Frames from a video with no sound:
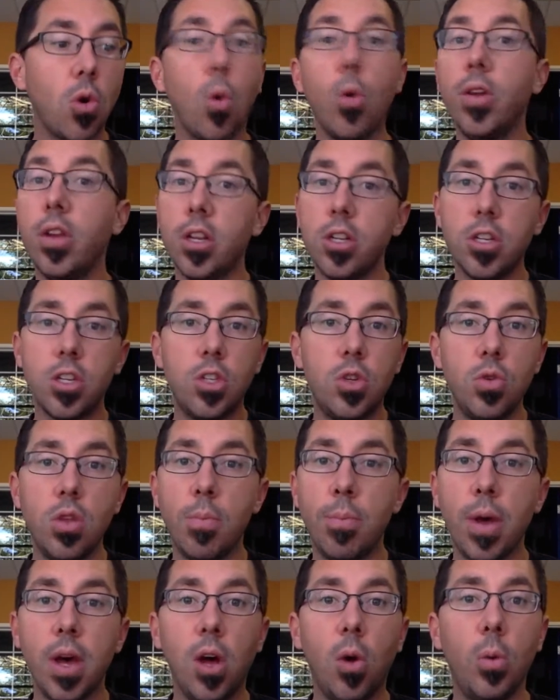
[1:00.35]
or you can just do the
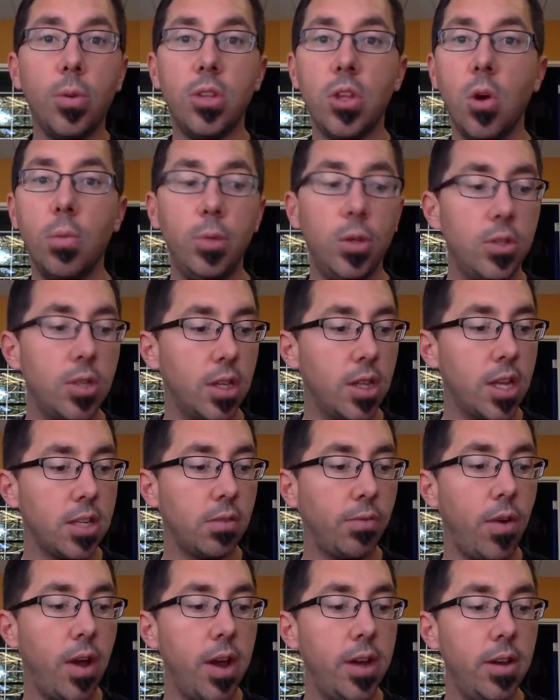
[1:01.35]
bell with no music, that's
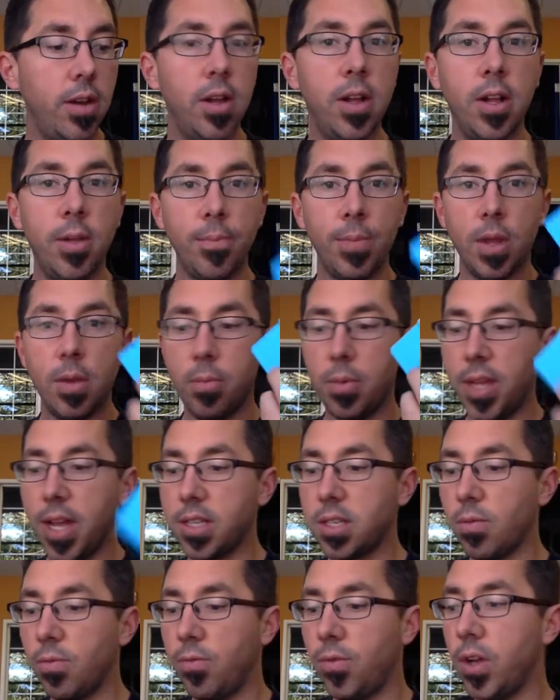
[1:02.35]
fine. But
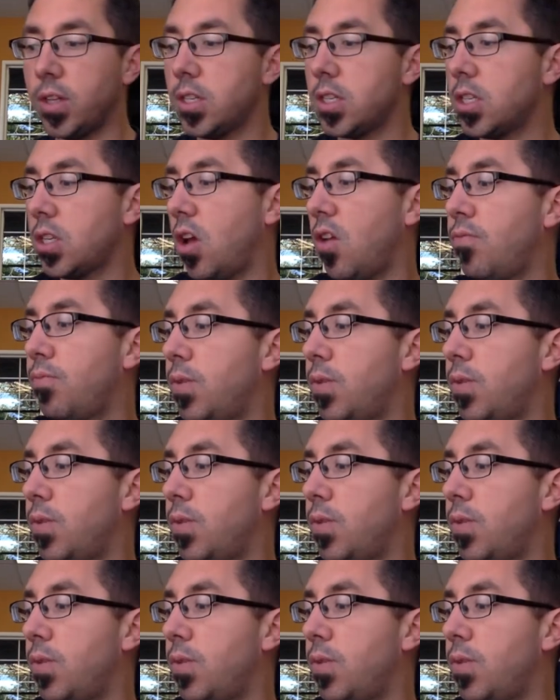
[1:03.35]
that's some fun stuff